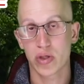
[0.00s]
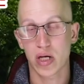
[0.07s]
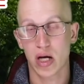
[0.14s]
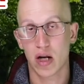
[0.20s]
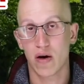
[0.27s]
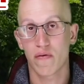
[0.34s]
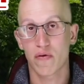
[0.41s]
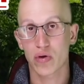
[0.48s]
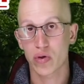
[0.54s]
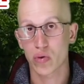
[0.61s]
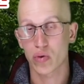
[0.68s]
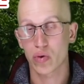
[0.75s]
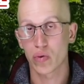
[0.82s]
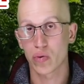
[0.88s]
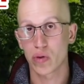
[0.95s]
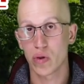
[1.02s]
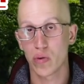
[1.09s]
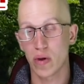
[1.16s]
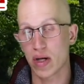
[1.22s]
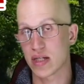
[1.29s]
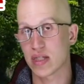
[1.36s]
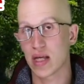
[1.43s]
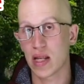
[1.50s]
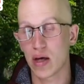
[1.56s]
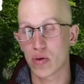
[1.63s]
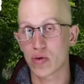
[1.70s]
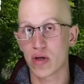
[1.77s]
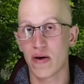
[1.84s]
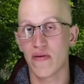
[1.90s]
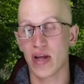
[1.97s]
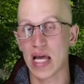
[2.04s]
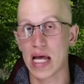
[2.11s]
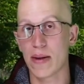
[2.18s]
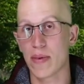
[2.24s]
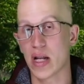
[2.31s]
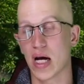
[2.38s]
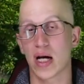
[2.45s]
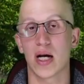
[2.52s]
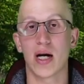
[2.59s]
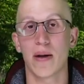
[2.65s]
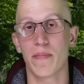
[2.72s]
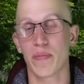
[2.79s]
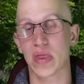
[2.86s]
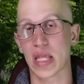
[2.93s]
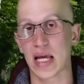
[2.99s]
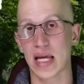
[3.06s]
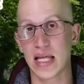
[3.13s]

or check out our virtual school tour at cdldrivingacademy.com.